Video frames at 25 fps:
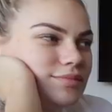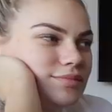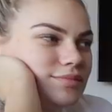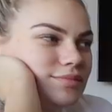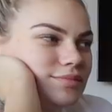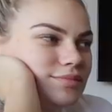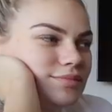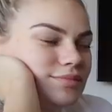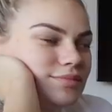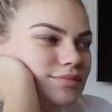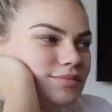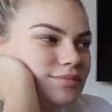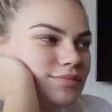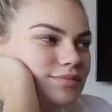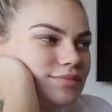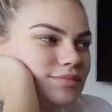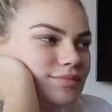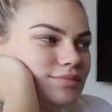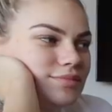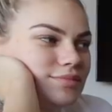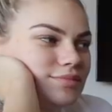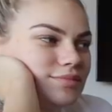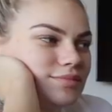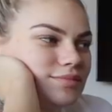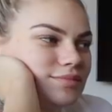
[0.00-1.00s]

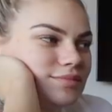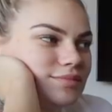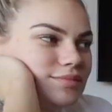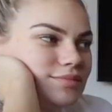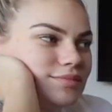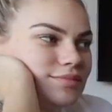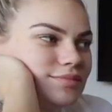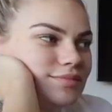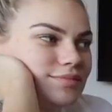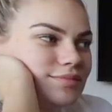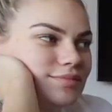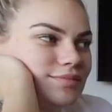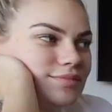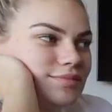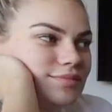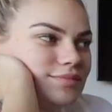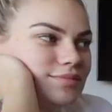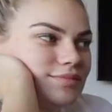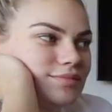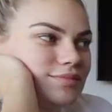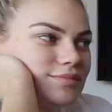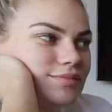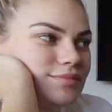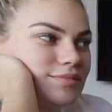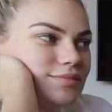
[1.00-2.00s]

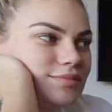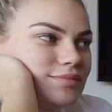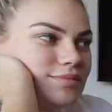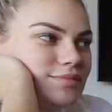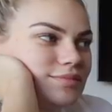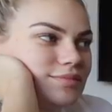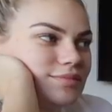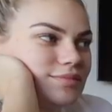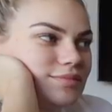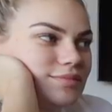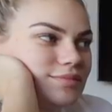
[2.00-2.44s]
(not speaking)